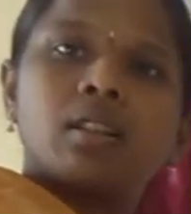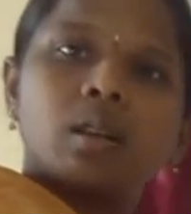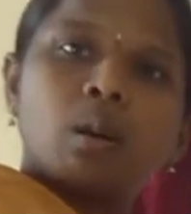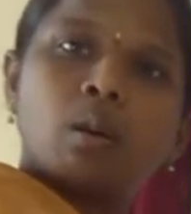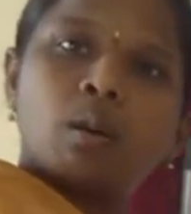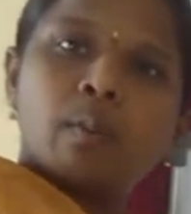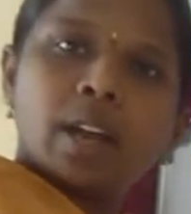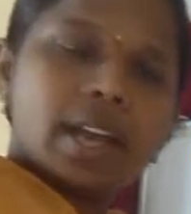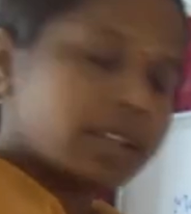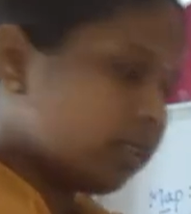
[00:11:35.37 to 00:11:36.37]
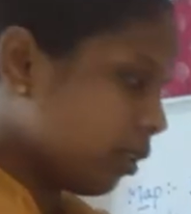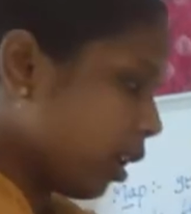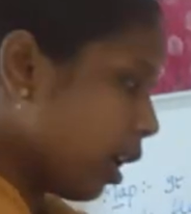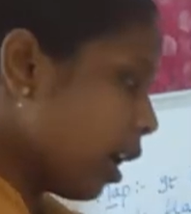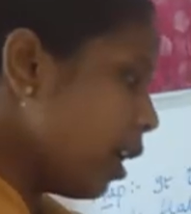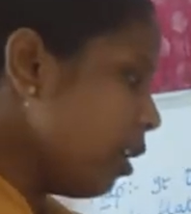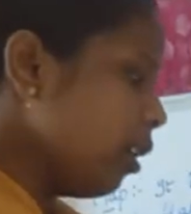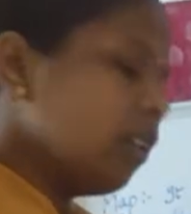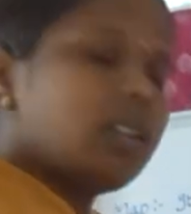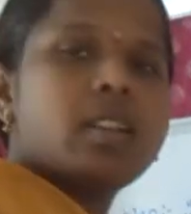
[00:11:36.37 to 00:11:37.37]
globus and
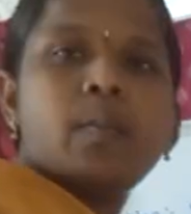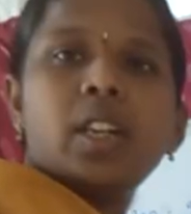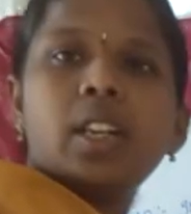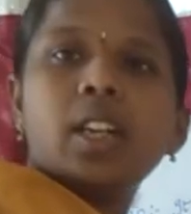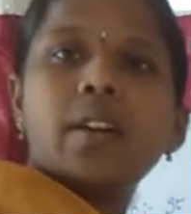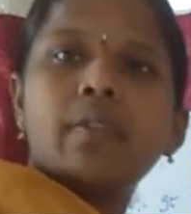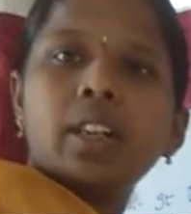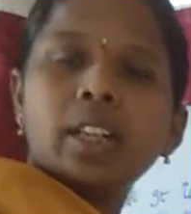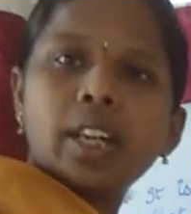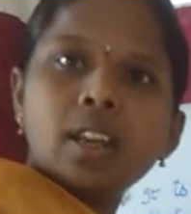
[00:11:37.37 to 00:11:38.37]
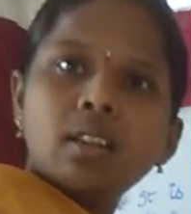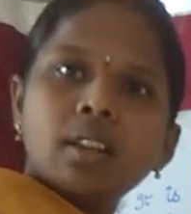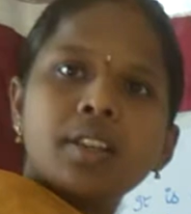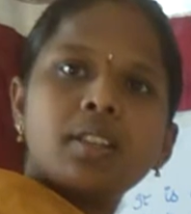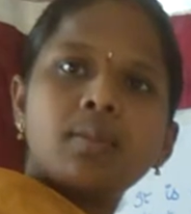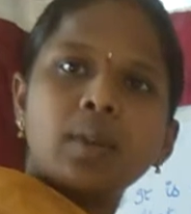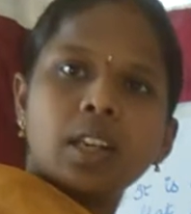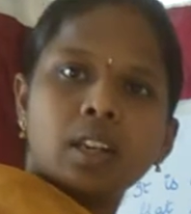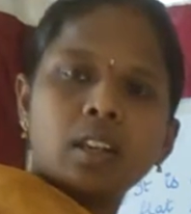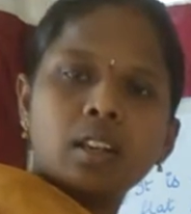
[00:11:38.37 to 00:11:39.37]
the meaning of that is
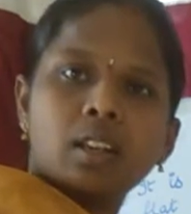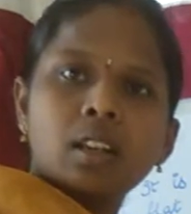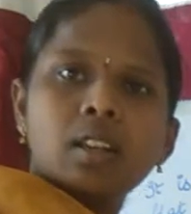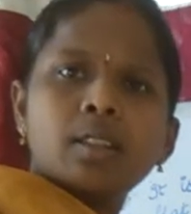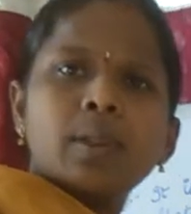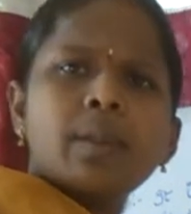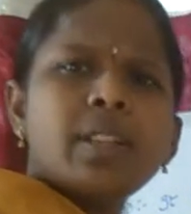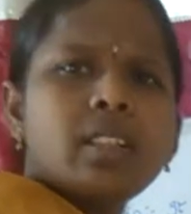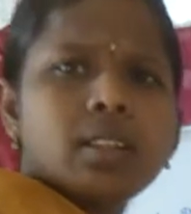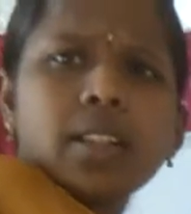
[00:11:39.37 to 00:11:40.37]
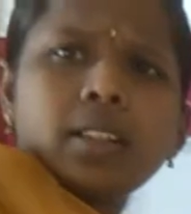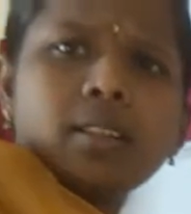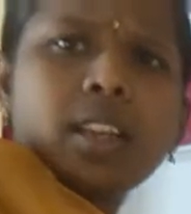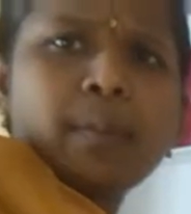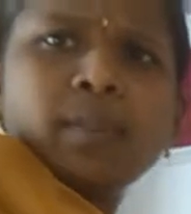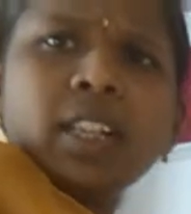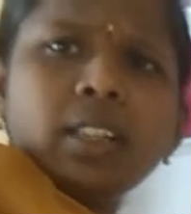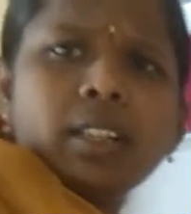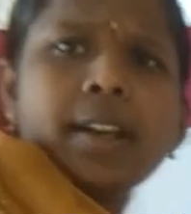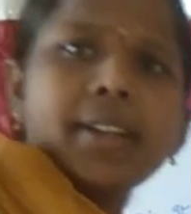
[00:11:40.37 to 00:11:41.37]
sphere. Sphere is that something
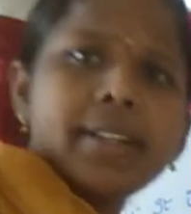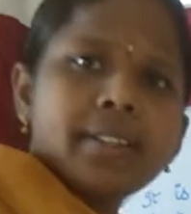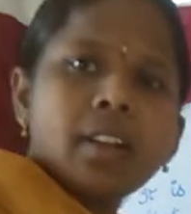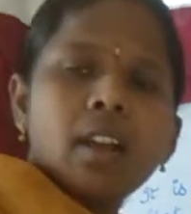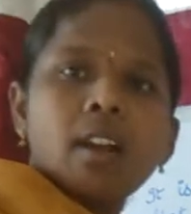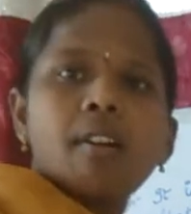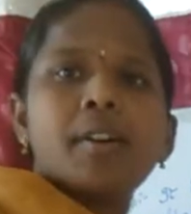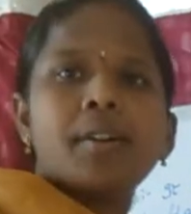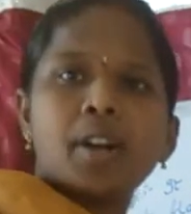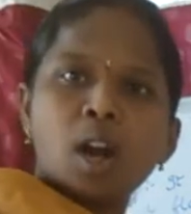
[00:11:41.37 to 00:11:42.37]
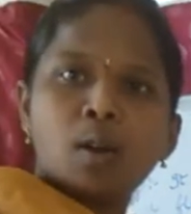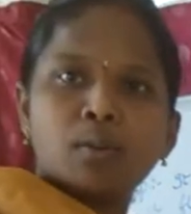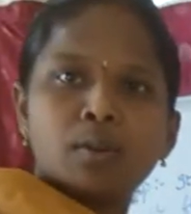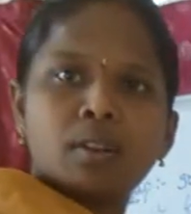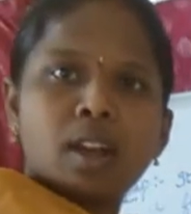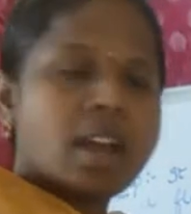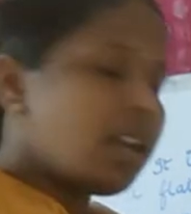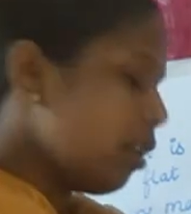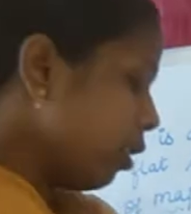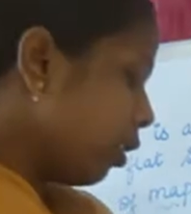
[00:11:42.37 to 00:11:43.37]
that is round.
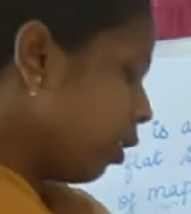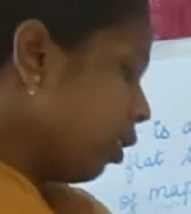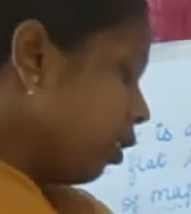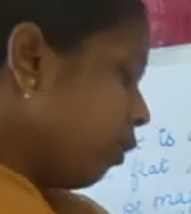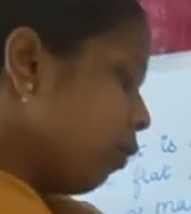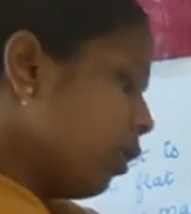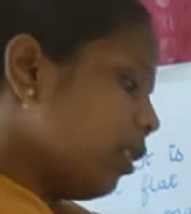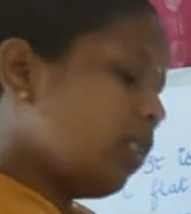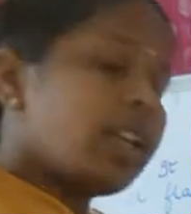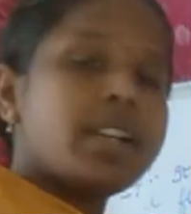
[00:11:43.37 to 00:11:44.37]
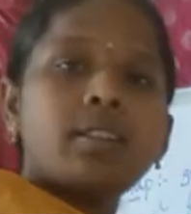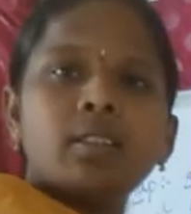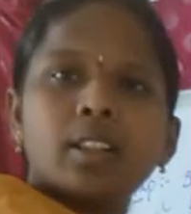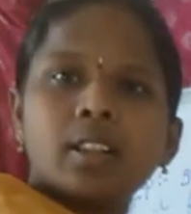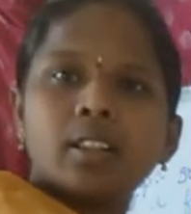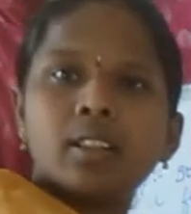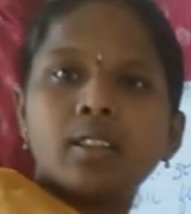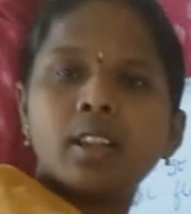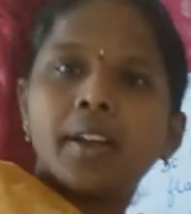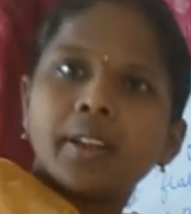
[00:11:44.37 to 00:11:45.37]
And what is this? It
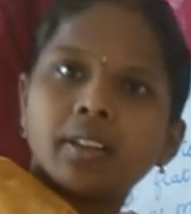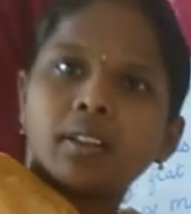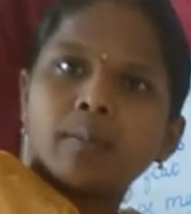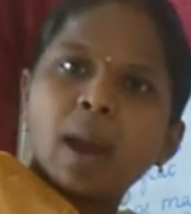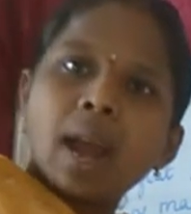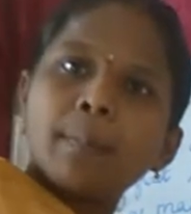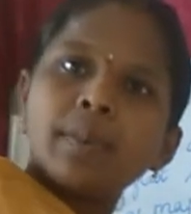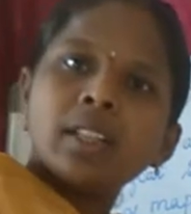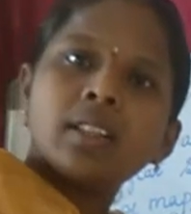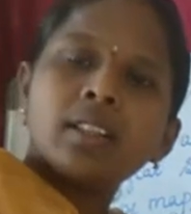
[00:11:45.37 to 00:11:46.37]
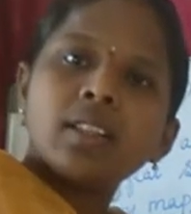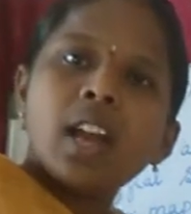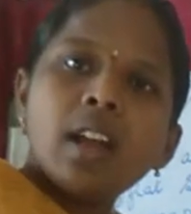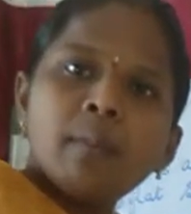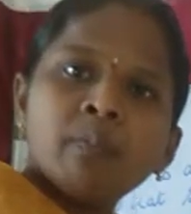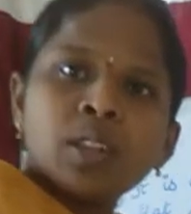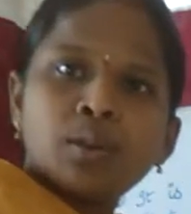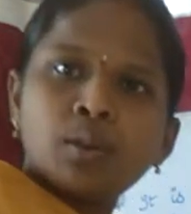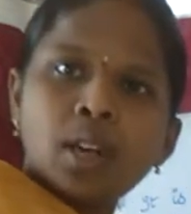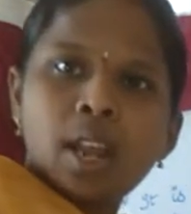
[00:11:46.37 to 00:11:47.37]
is a map, means it is a
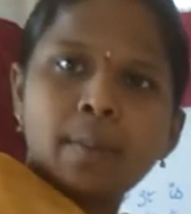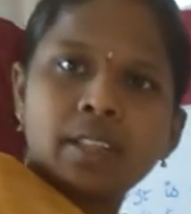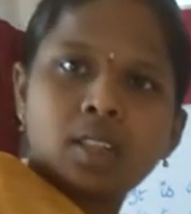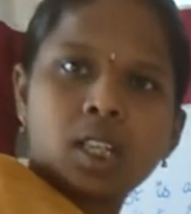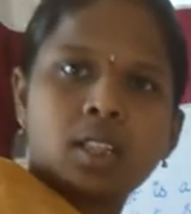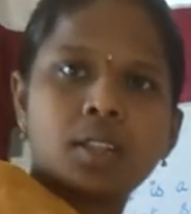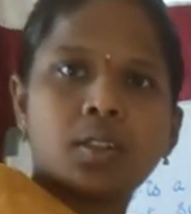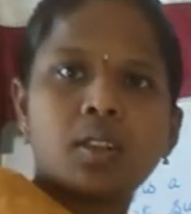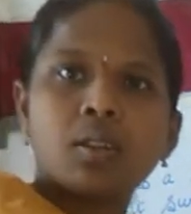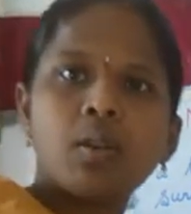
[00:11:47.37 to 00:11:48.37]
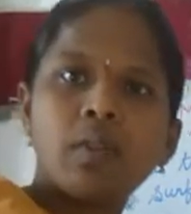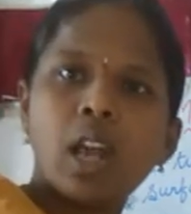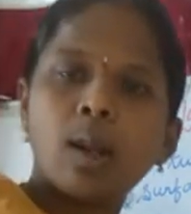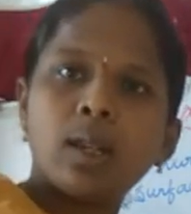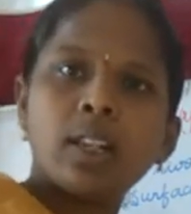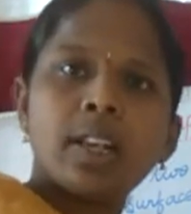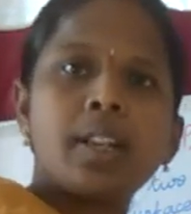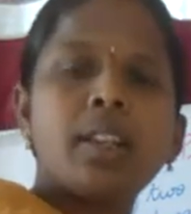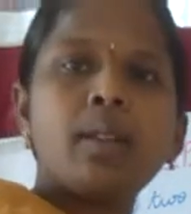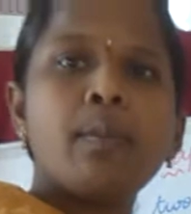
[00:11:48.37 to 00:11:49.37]
two-dimensional structure. So we already
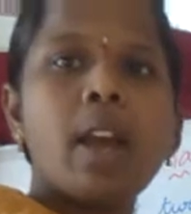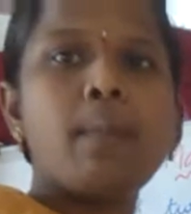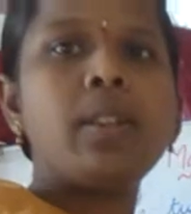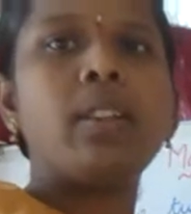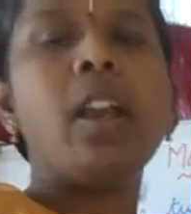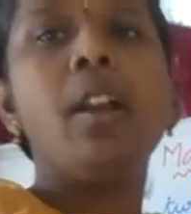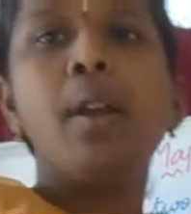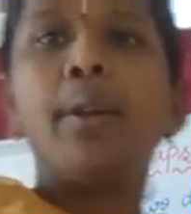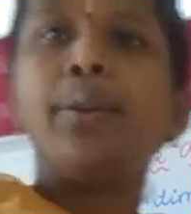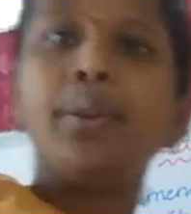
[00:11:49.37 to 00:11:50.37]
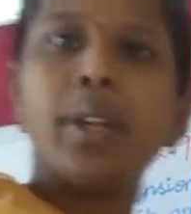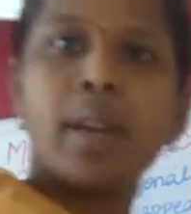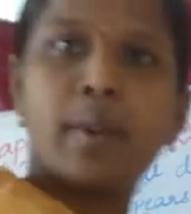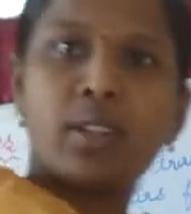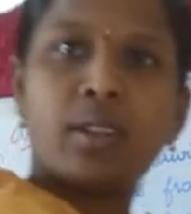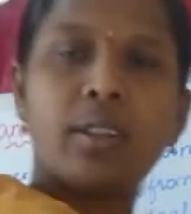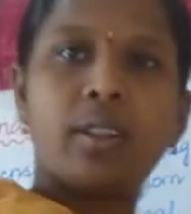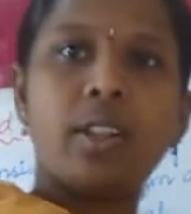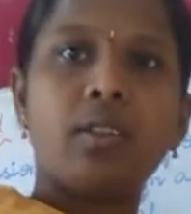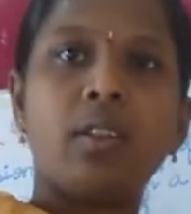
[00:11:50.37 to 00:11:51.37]
read that map is a two-dimensional
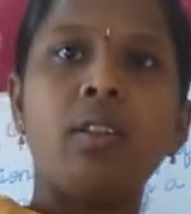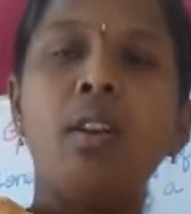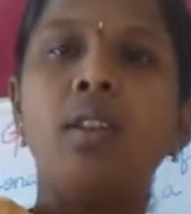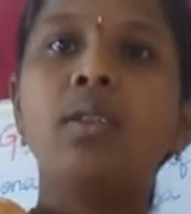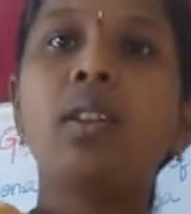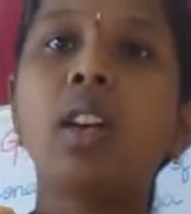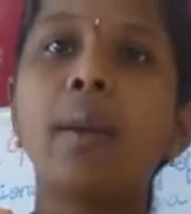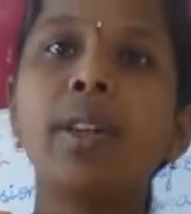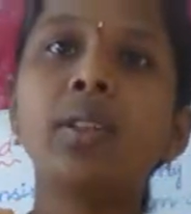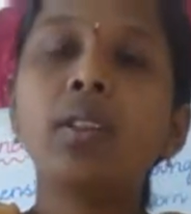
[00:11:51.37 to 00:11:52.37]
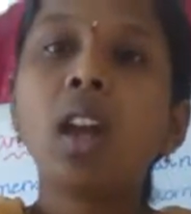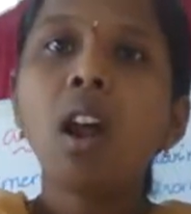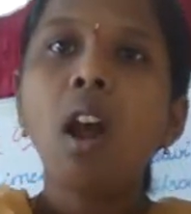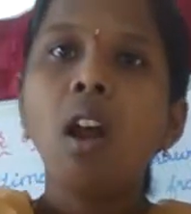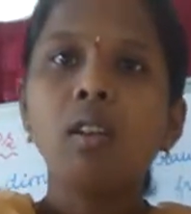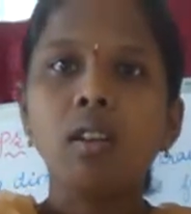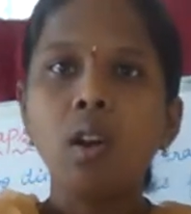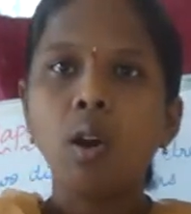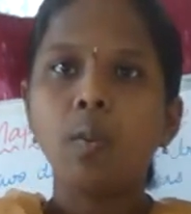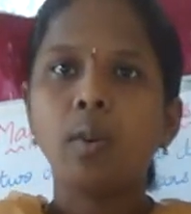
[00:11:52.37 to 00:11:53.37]
structure. So coming to the
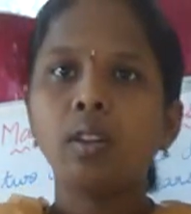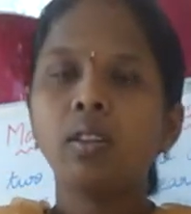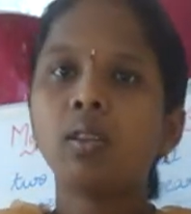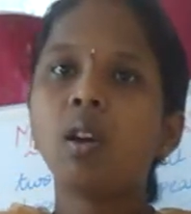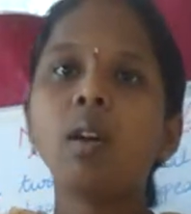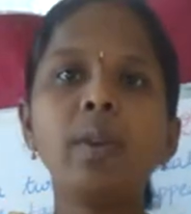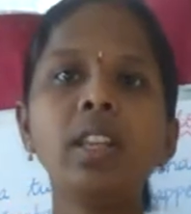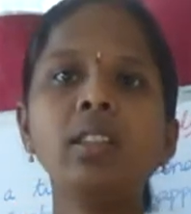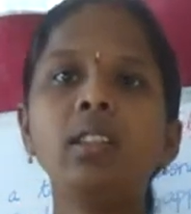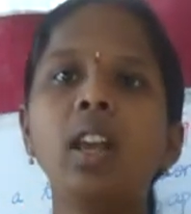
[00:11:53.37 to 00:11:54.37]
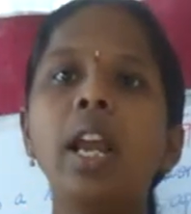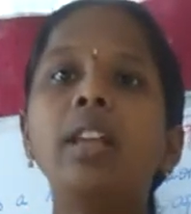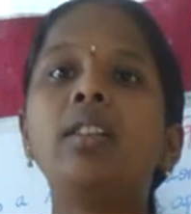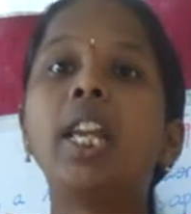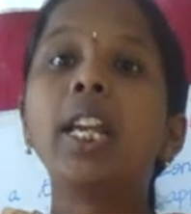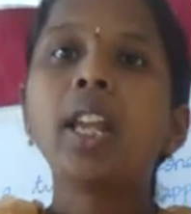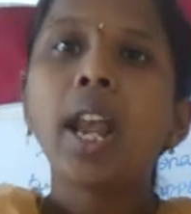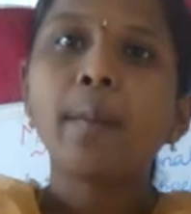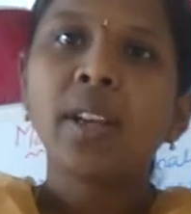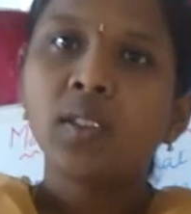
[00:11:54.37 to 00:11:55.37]
globe. Globe is
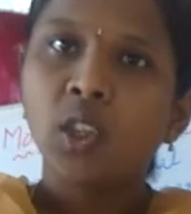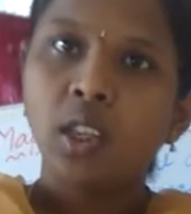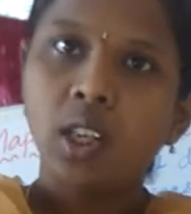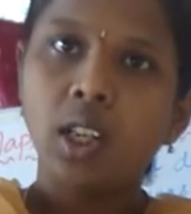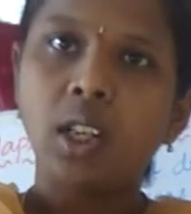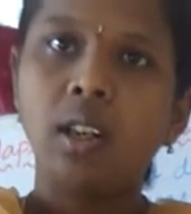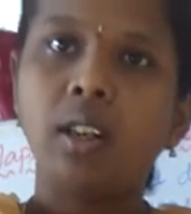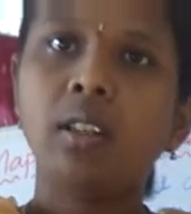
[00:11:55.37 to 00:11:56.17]
three-dimensional.